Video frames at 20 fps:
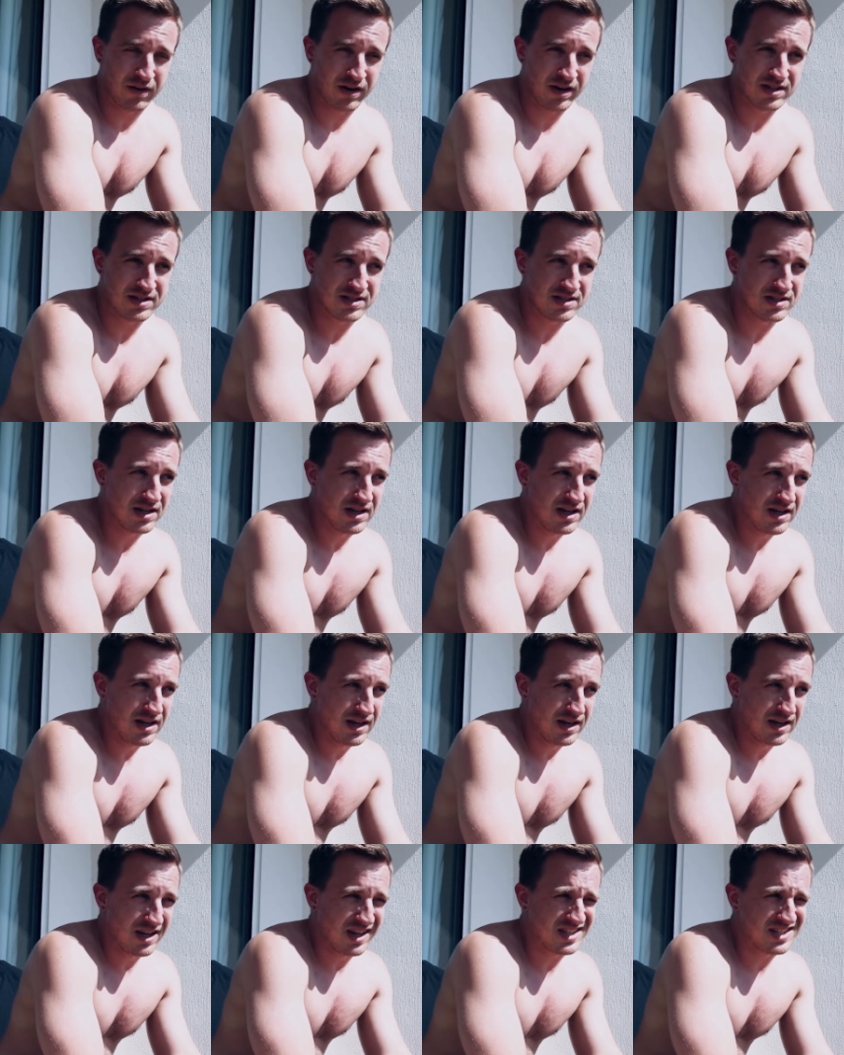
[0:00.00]
And it's
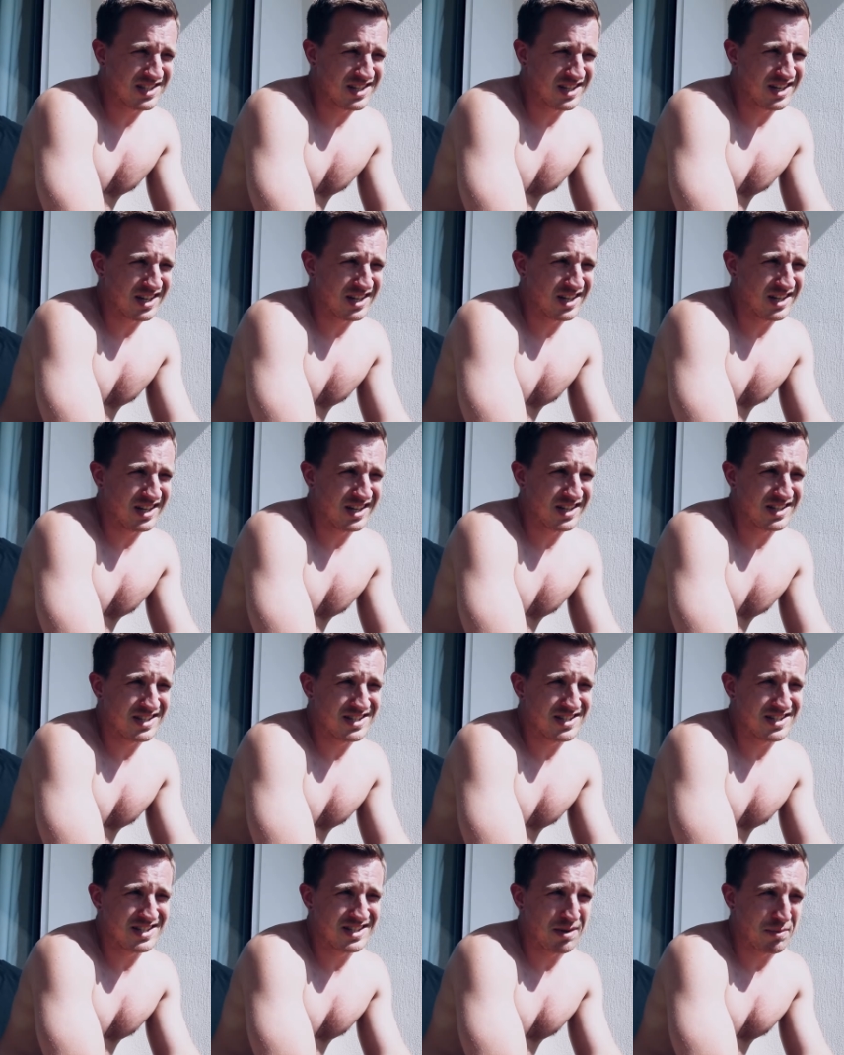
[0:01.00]

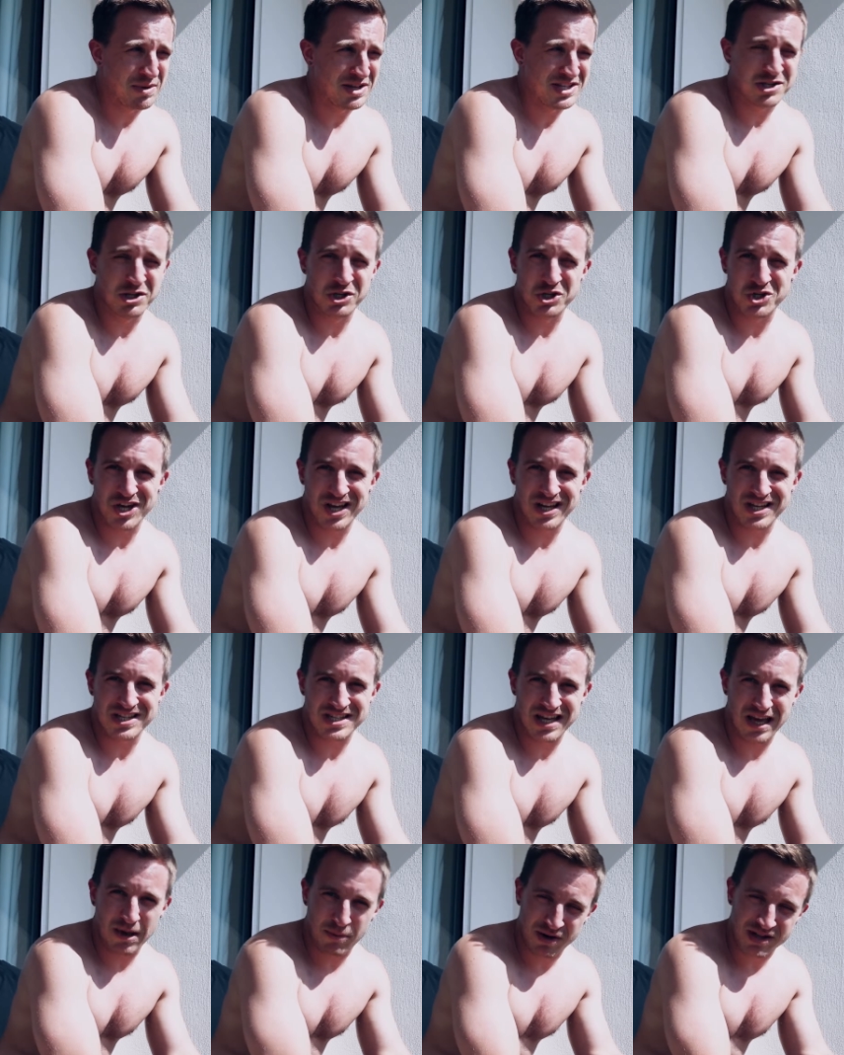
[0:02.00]
I mean, it's cliche to
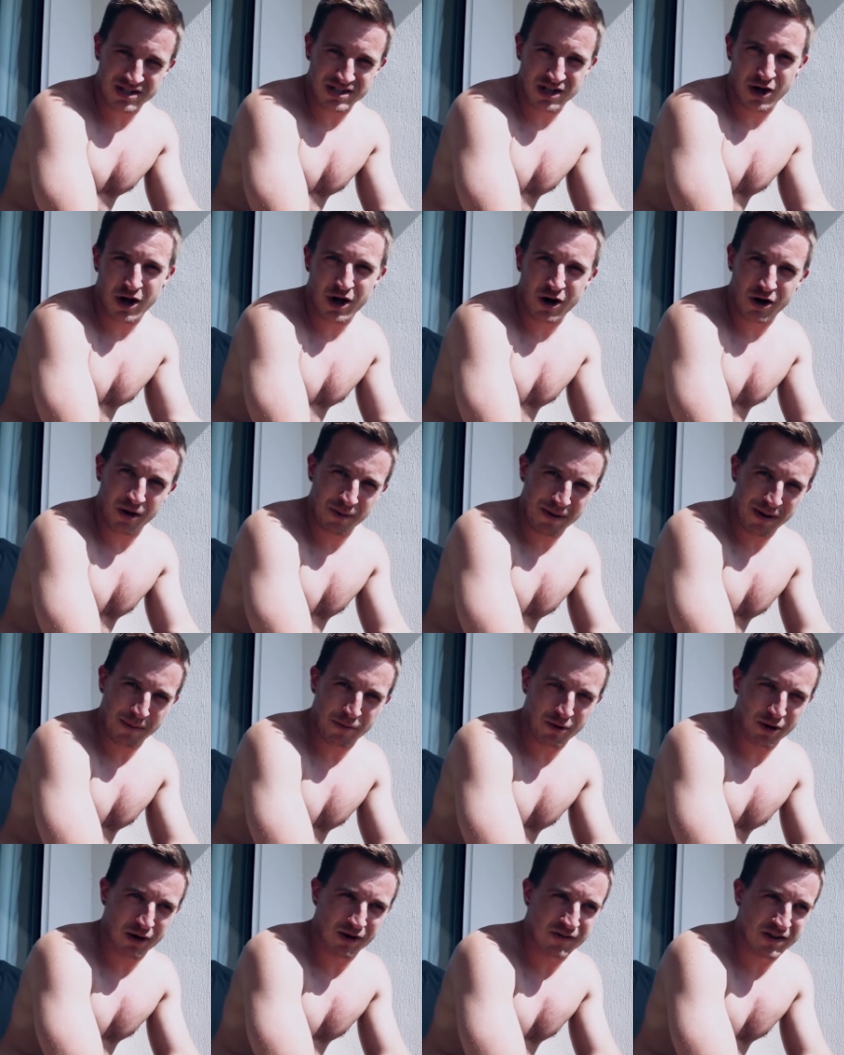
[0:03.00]
say, but it's an honor to be a
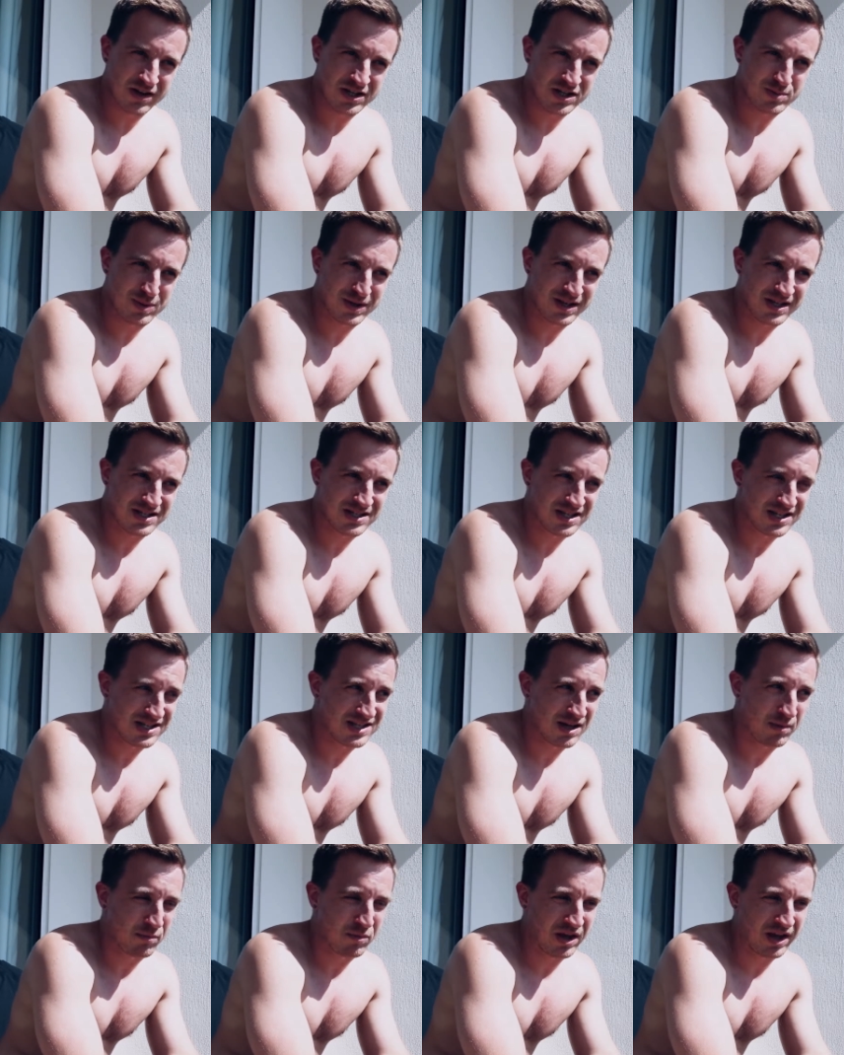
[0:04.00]
part of it, just because it's
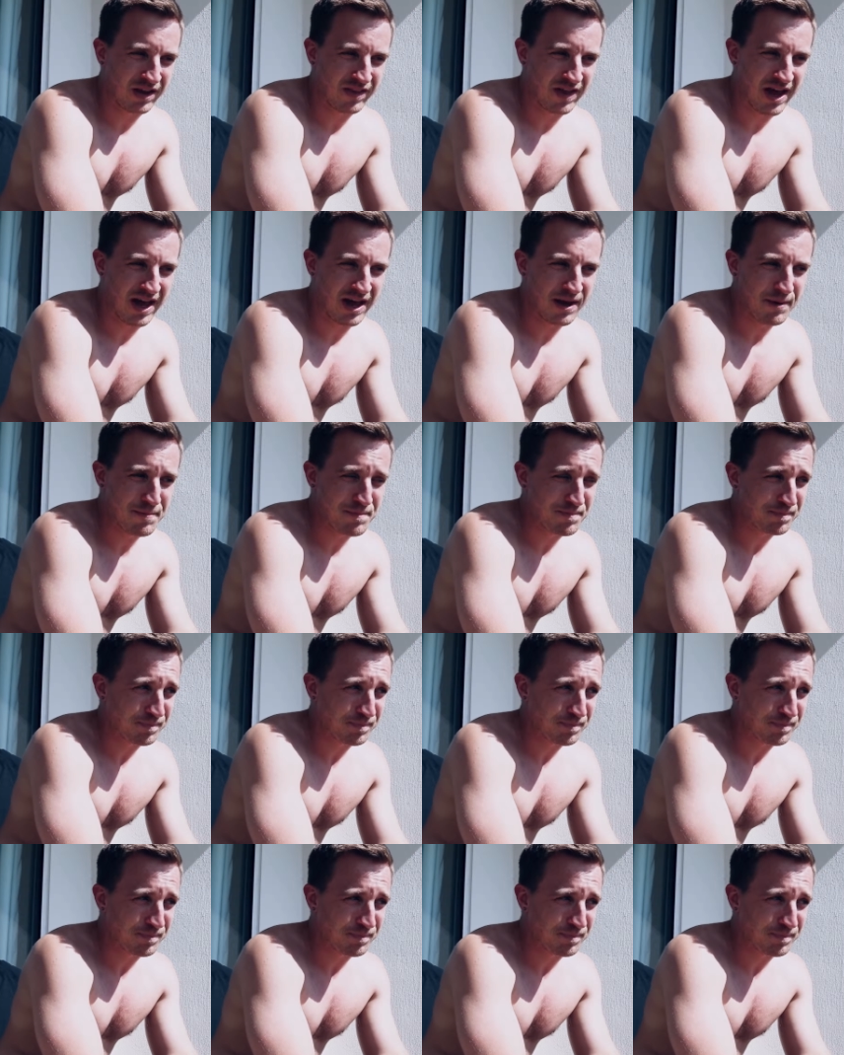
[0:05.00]
something that